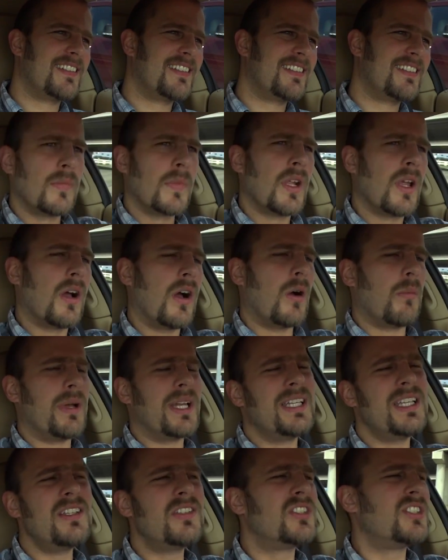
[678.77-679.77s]
Oh
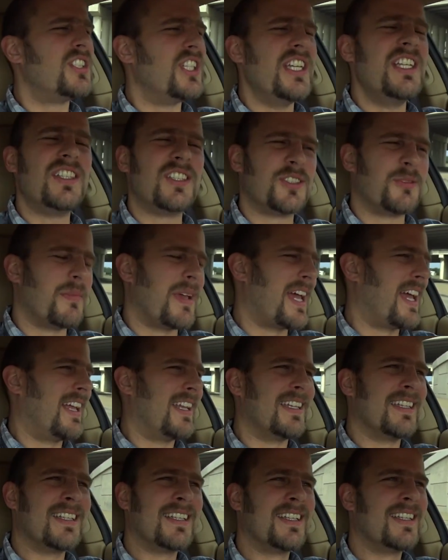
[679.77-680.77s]
man, these seats,
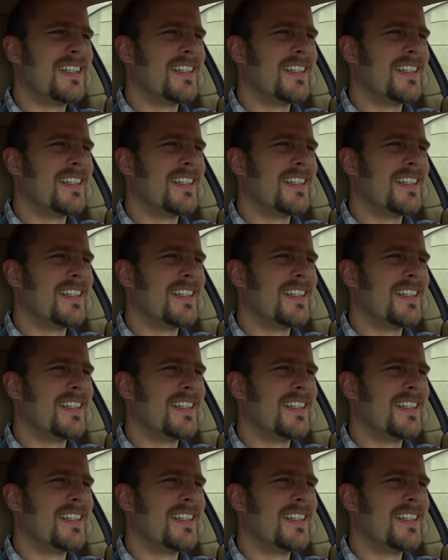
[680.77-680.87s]
man.